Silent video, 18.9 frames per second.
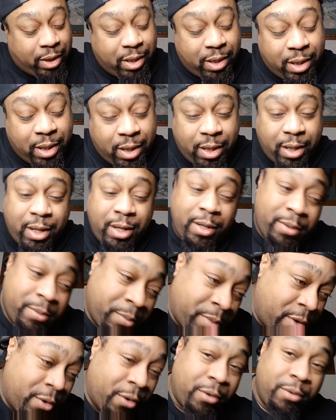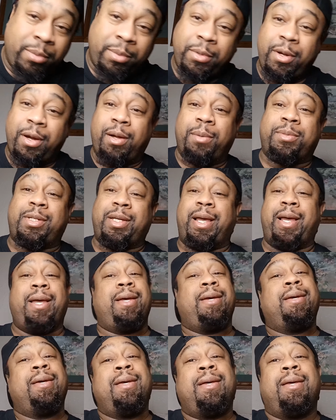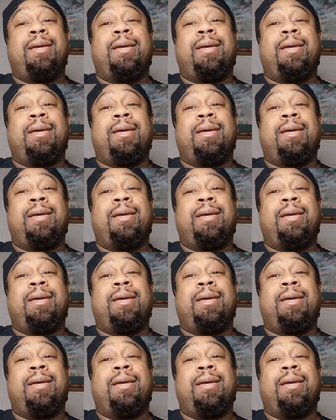little hug, boom, you know what I'm saying?